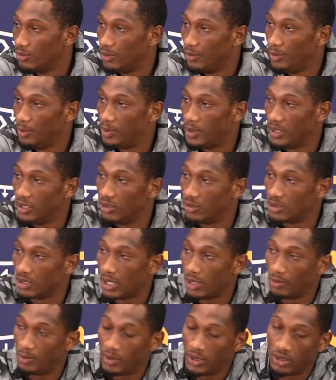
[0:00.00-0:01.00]
we played those
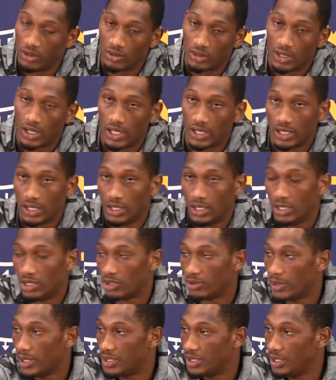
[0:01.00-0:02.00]
guys at least
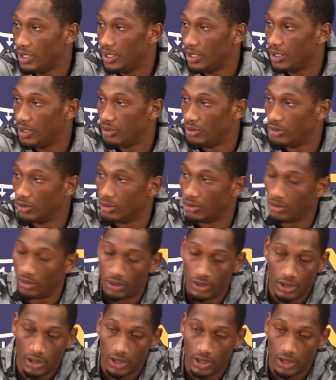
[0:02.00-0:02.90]
twice a year, you know,